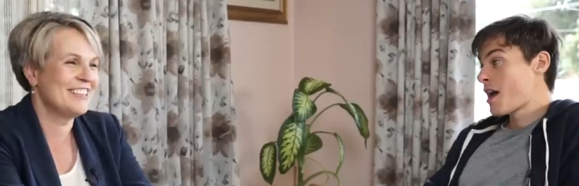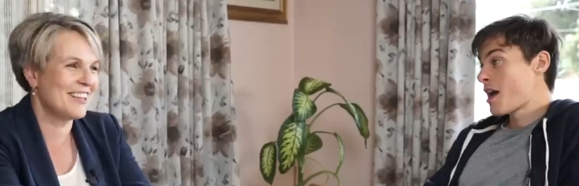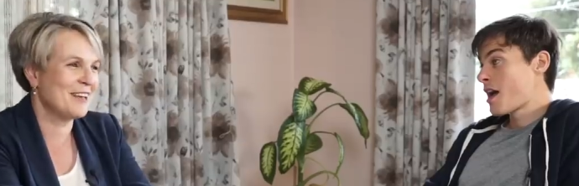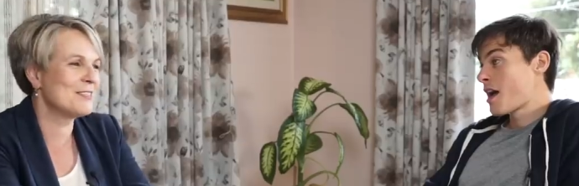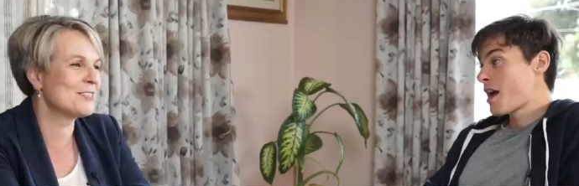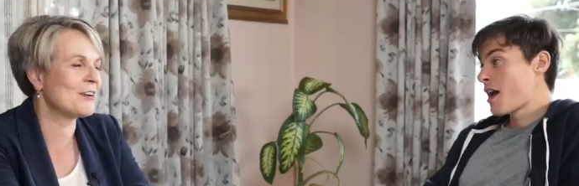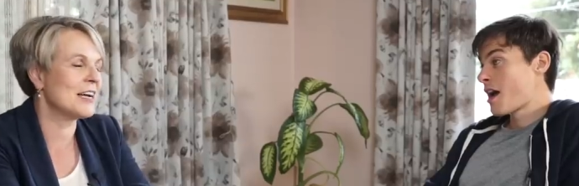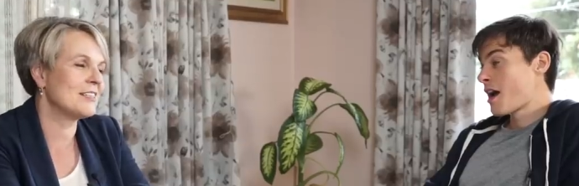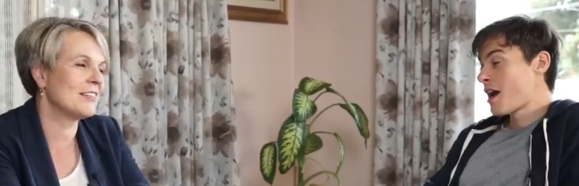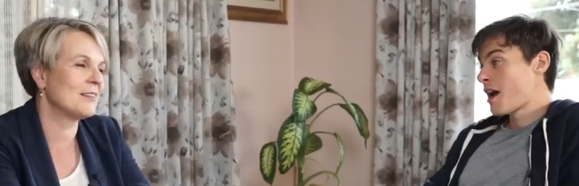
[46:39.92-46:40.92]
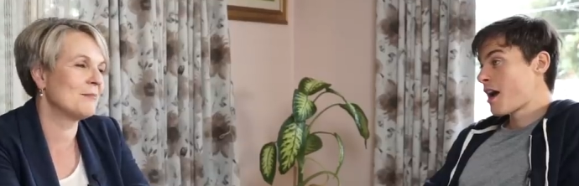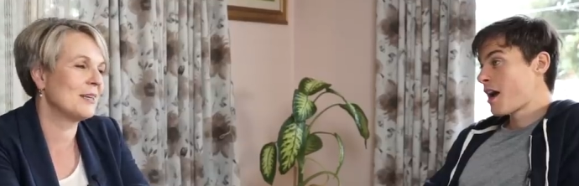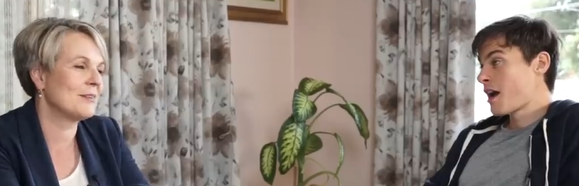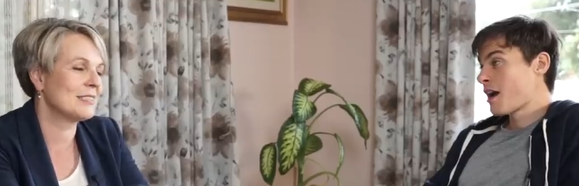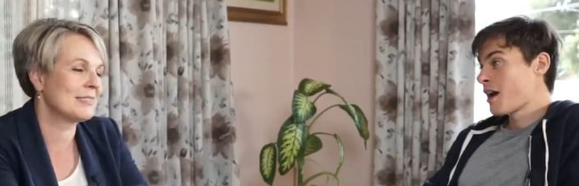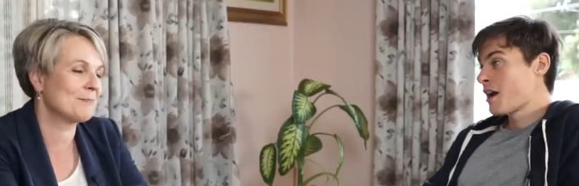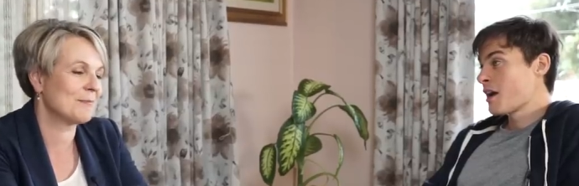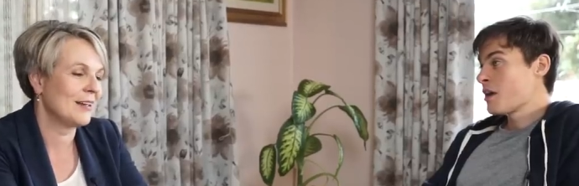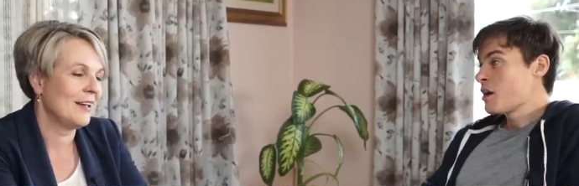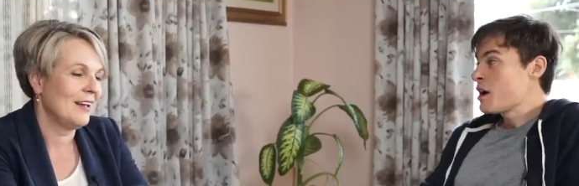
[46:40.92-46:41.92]
Speaker 1: that kept scratching them. It was.
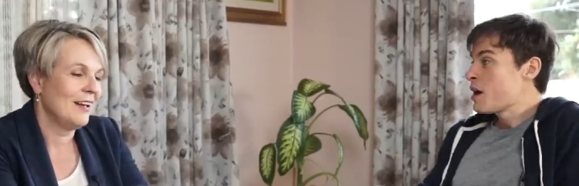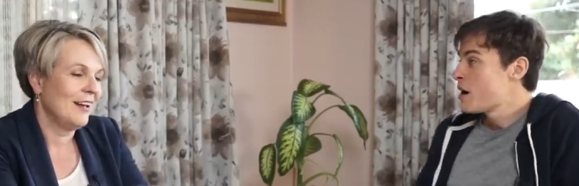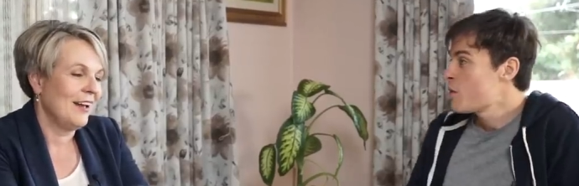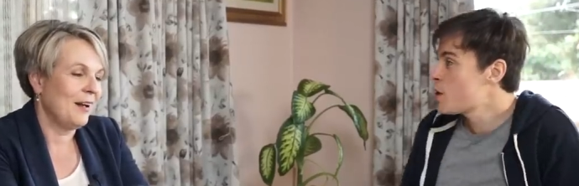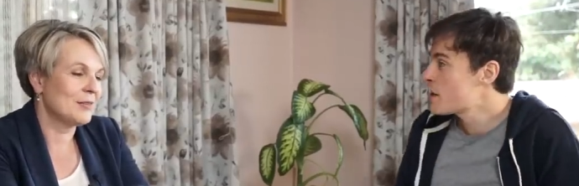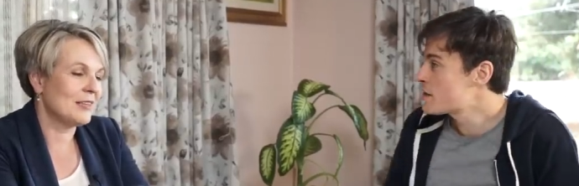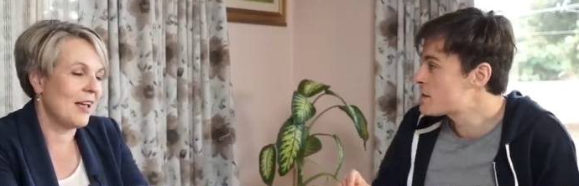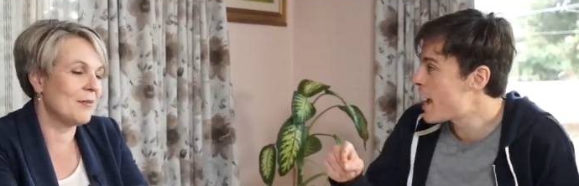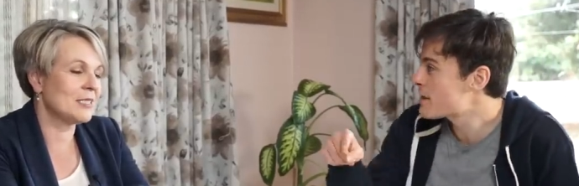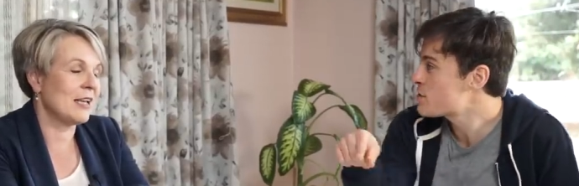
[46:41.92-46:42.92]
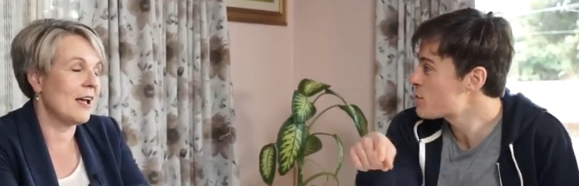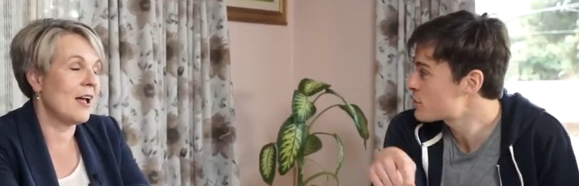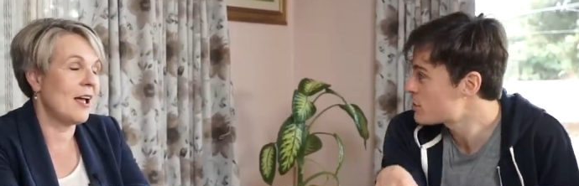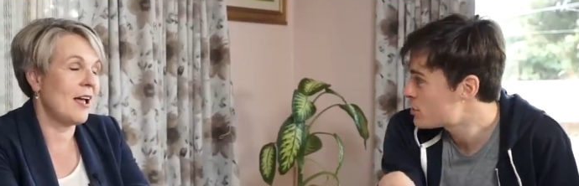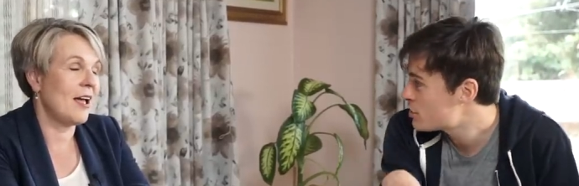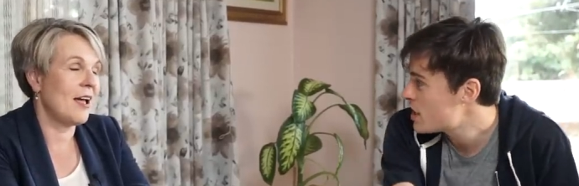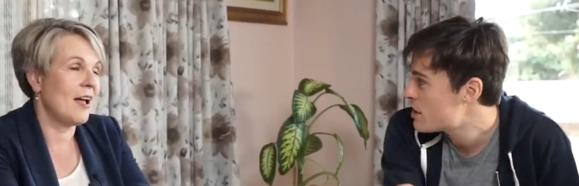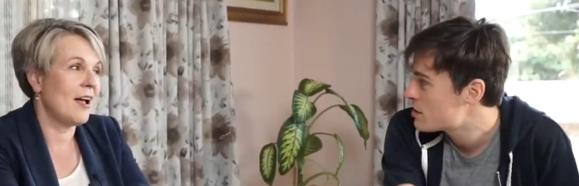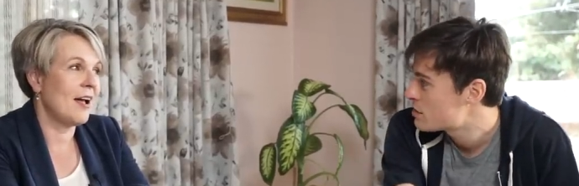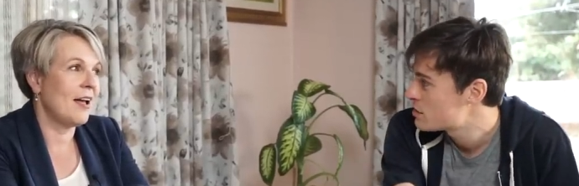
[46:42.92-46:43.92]
Speaker 2: Well, it, was, it attacked it was, the, the
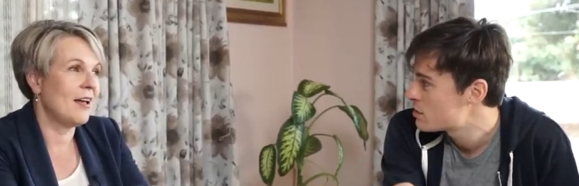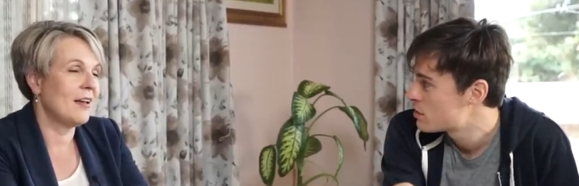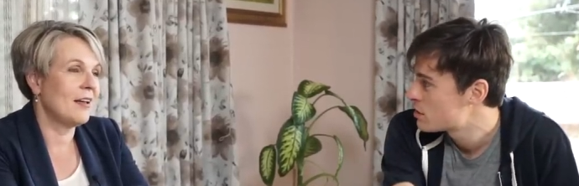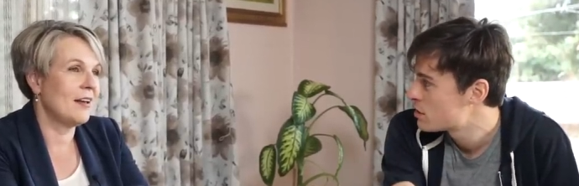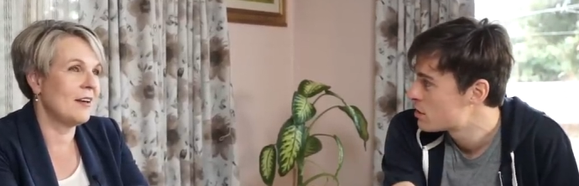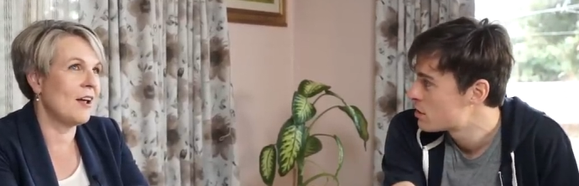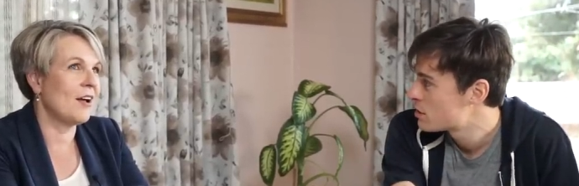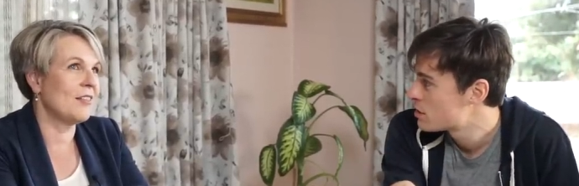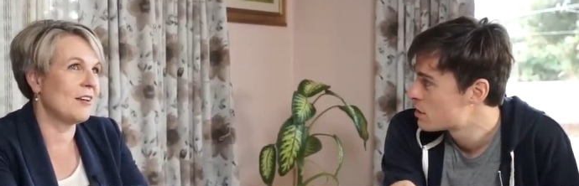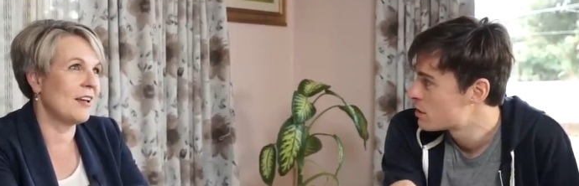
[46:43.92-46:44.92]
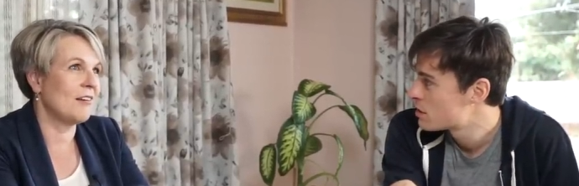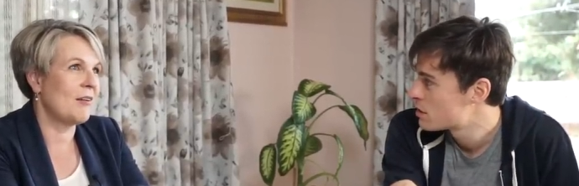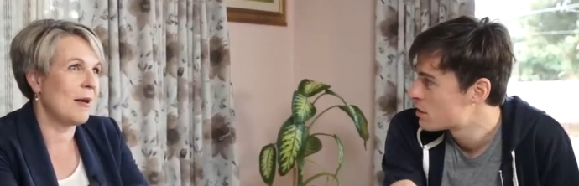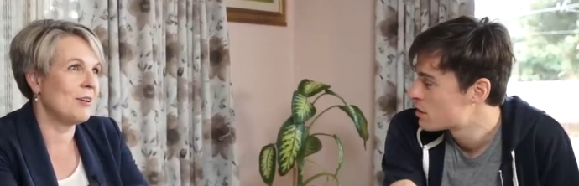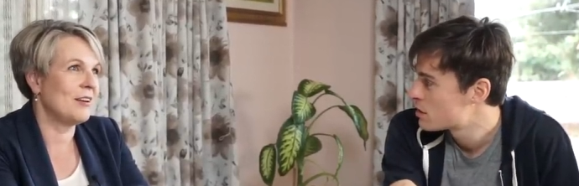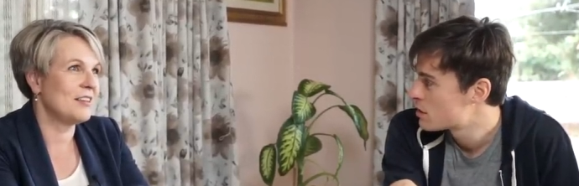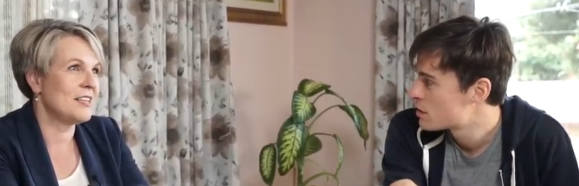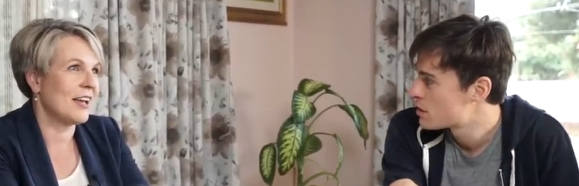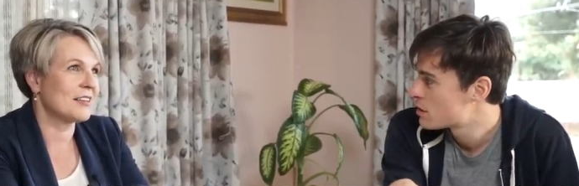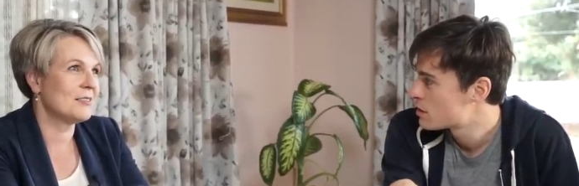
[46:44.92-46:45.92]
chickens.
Speaker 1: No, the rabbit
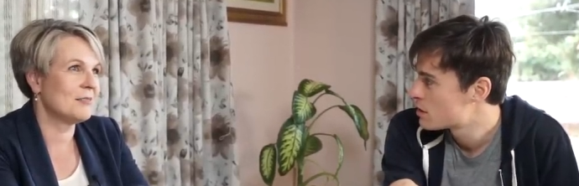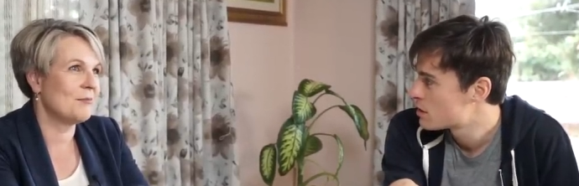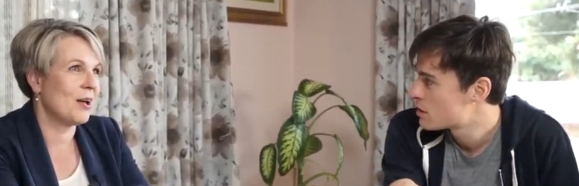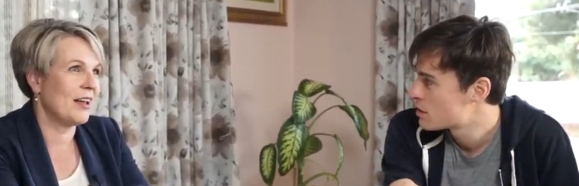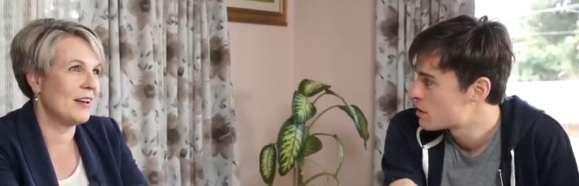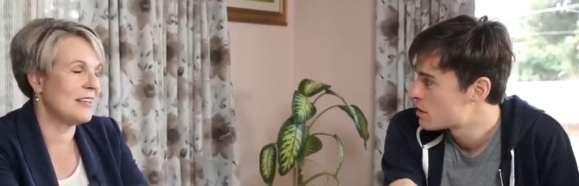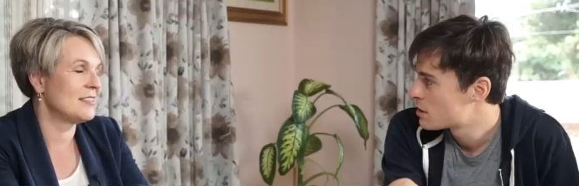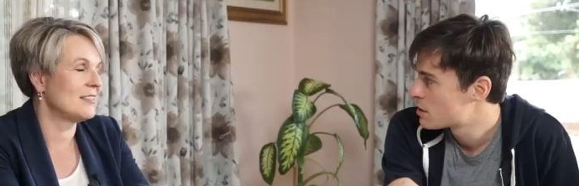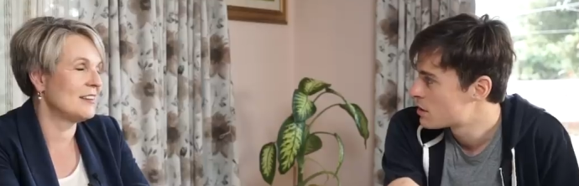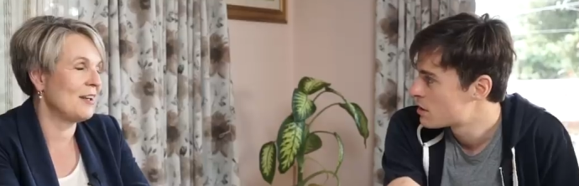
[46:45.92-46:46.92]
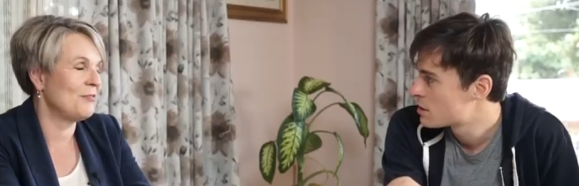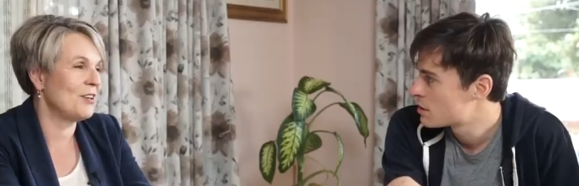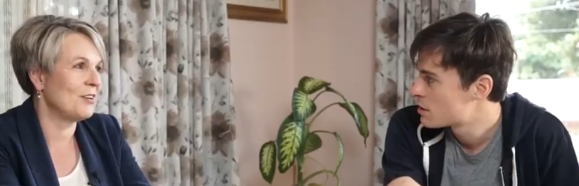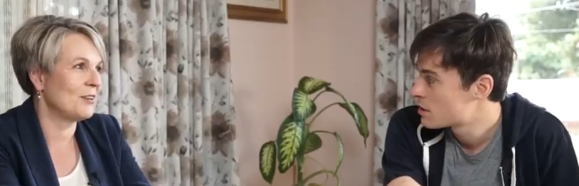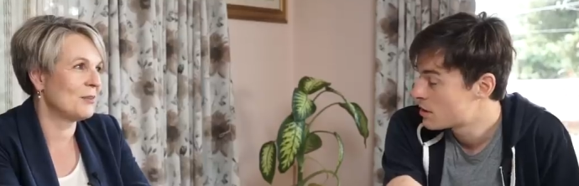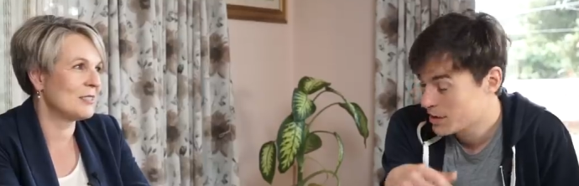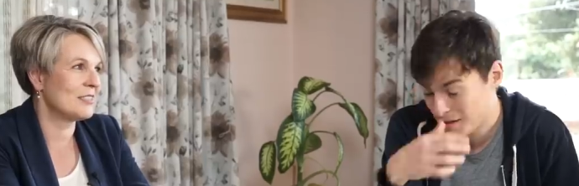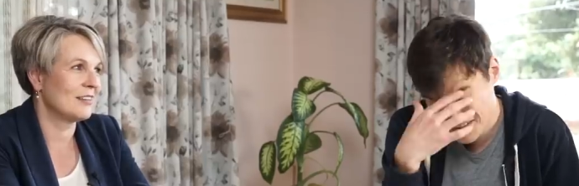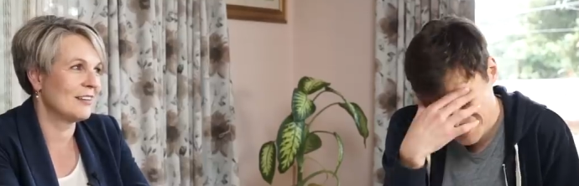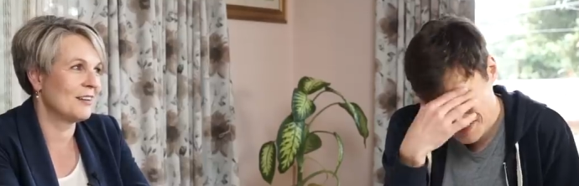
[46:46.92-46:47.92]
attacked my niece and nephew. It
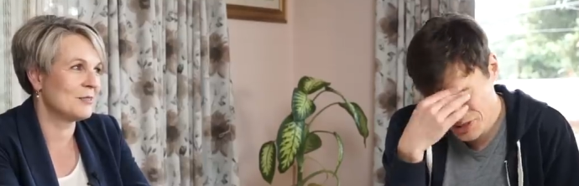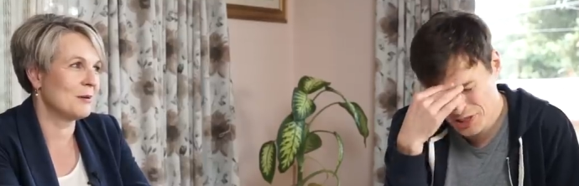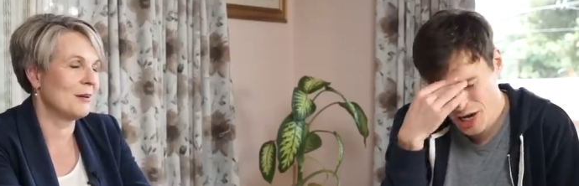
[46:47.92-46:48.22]
was a. It was